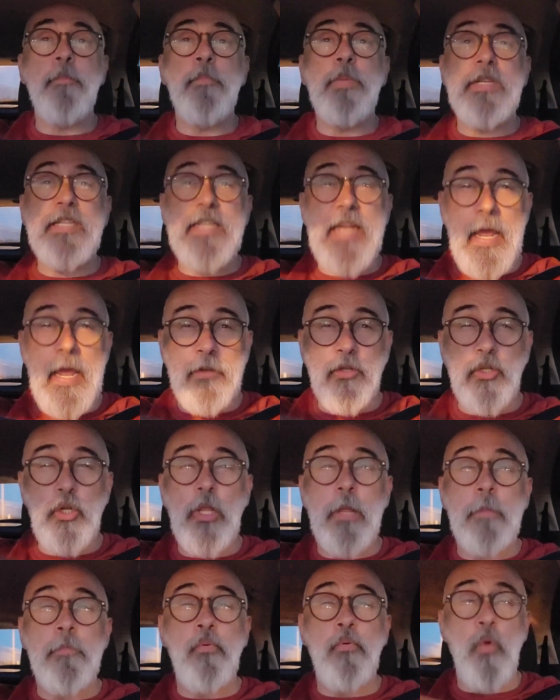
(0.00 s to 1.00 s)
I could
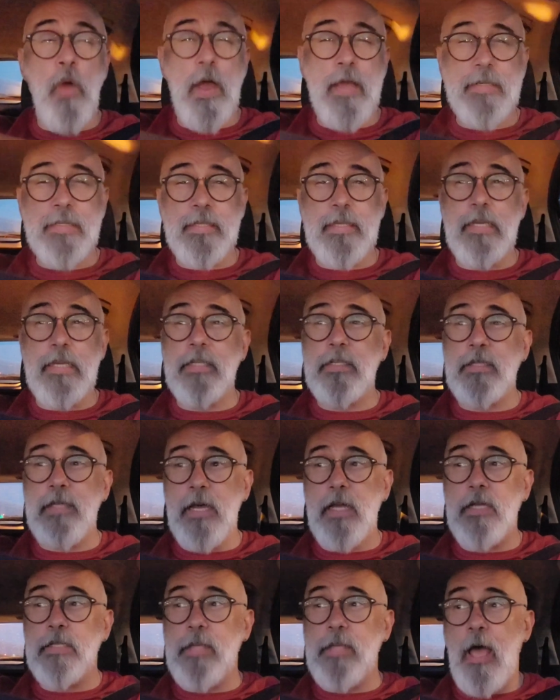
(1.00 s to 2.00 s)
potentially price these
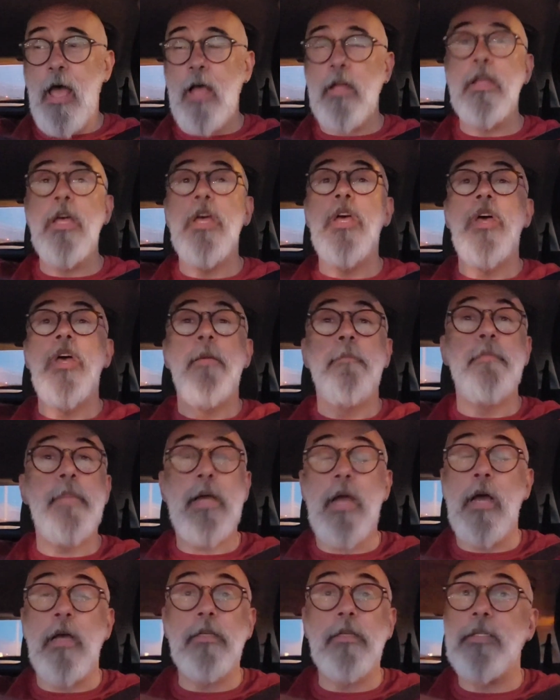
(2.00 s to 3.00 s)
things at,
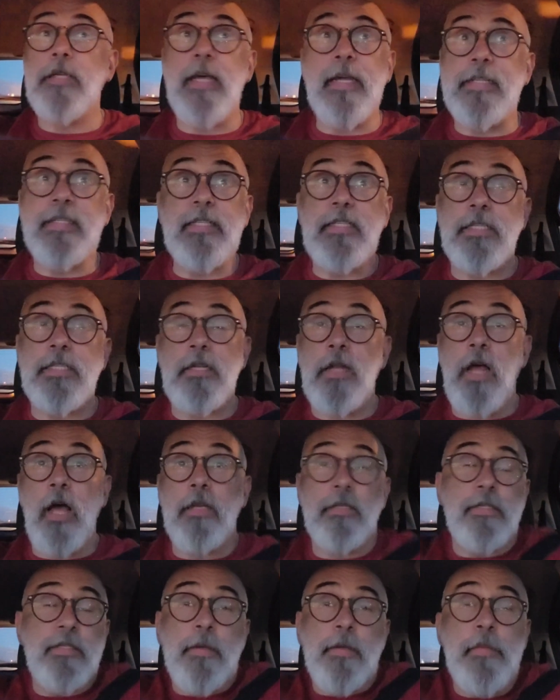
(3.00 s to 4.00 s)
because it's
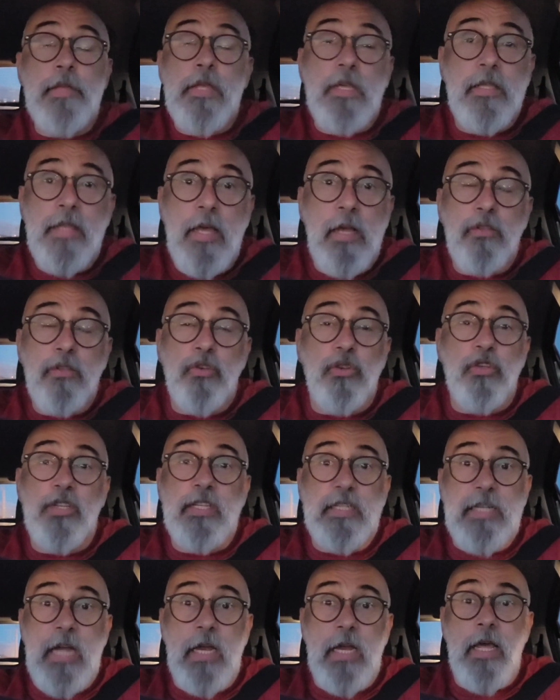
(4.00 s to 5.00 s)
some of the things are
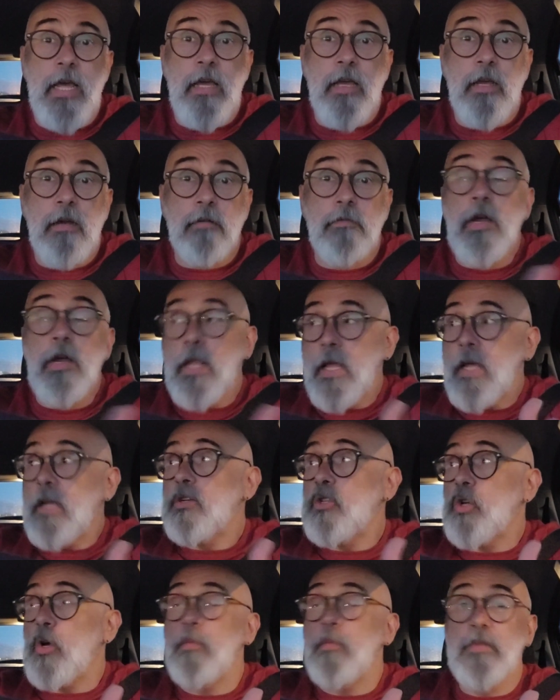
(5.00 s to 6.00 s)
stunning, really,
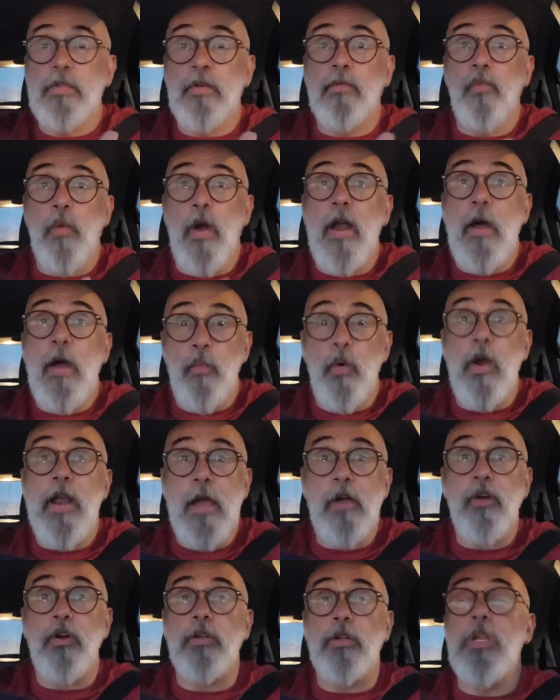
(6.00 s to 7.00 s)
in terms of what
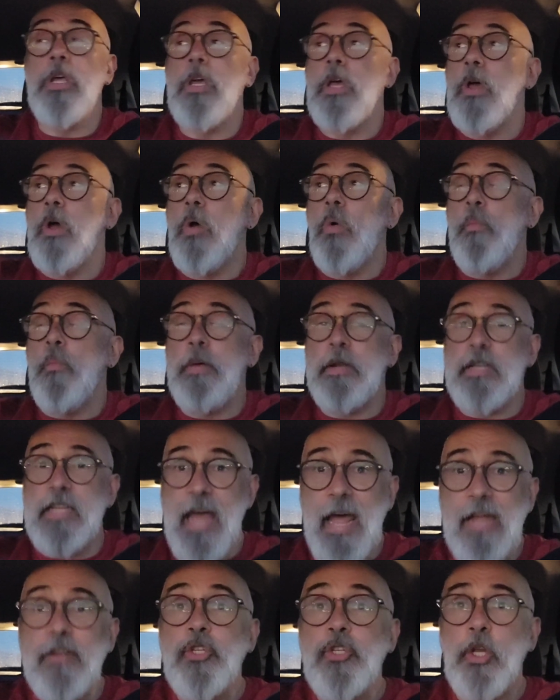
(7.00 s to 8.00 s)
I could
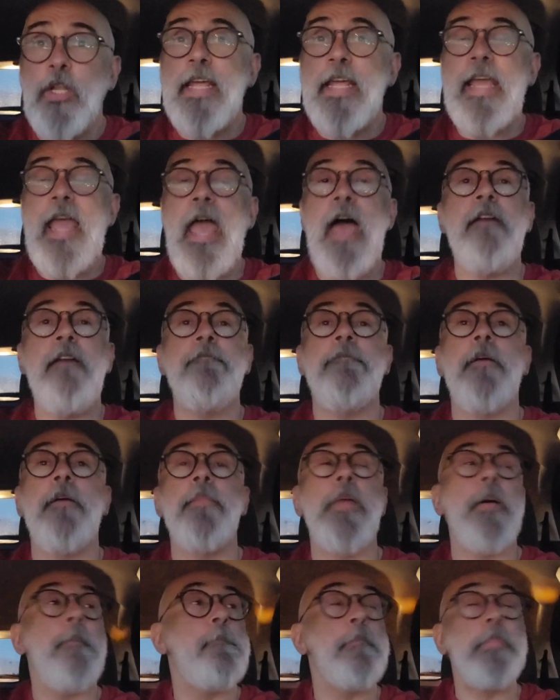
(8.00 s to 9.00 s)
potentially get
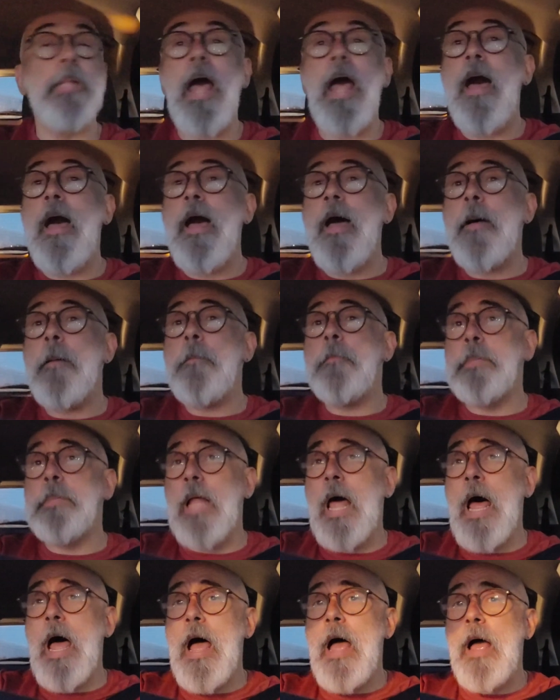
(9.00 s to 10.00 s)
from them. Blah,
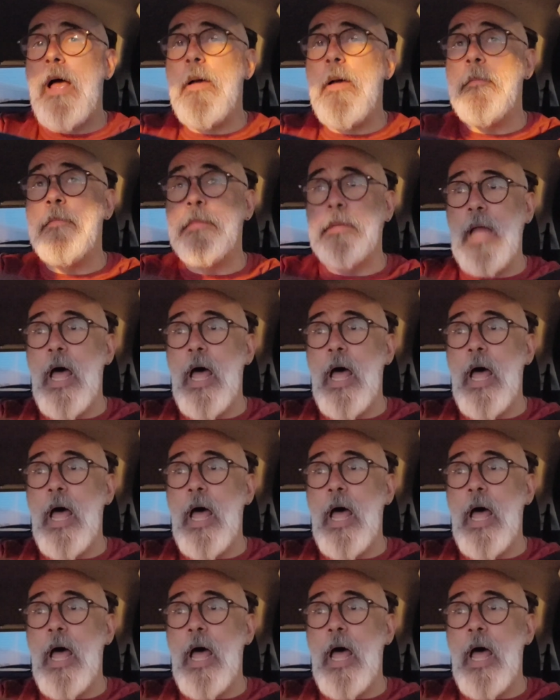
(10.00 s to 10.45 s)
blah,